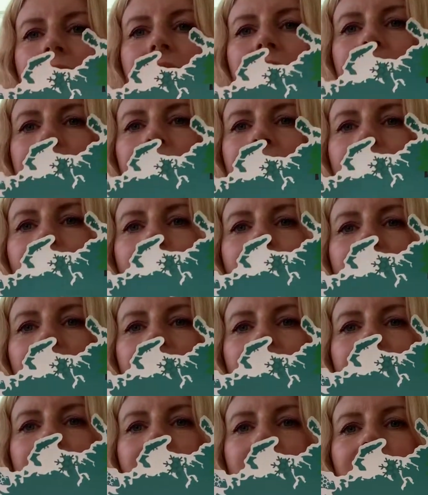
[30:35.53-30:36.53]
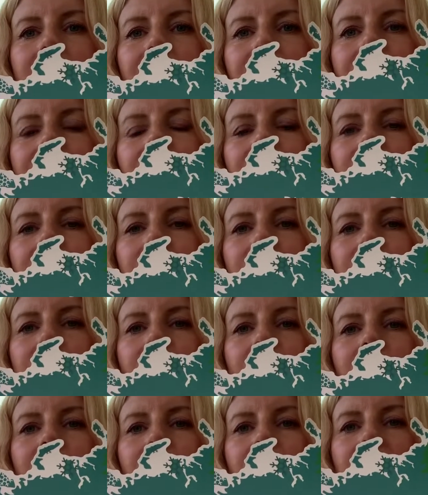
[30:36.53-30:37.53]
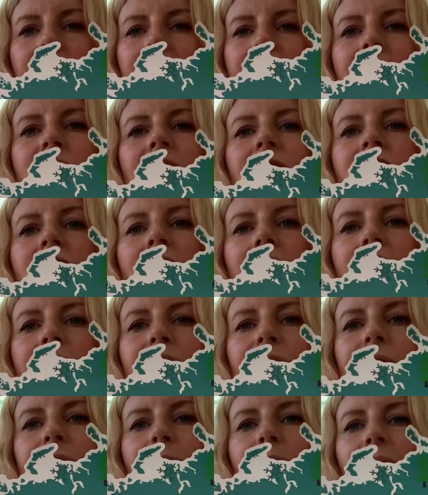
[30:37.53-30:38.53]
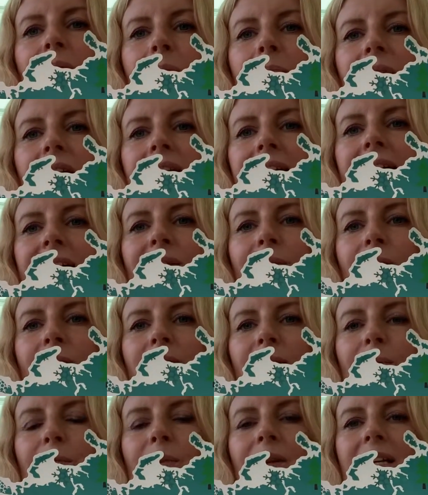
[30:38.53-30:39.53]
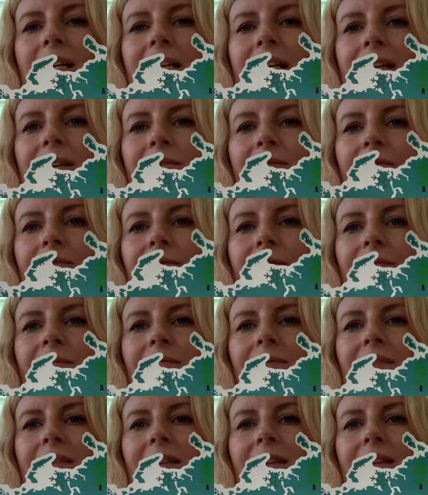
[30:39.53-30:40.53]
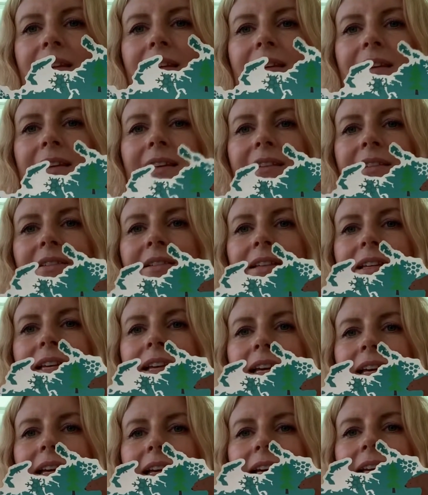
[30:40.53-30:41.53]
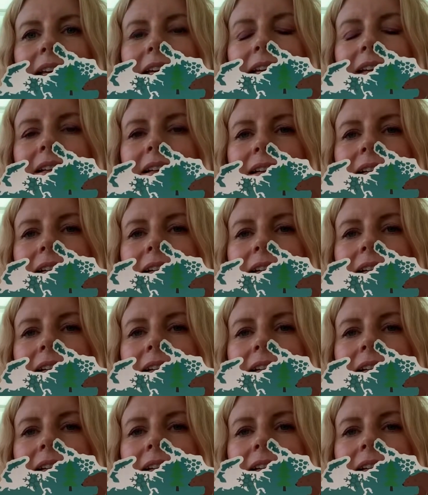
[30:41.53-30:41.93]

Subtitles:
in the middle of the Europe is Czech Republic, where we live. Okay.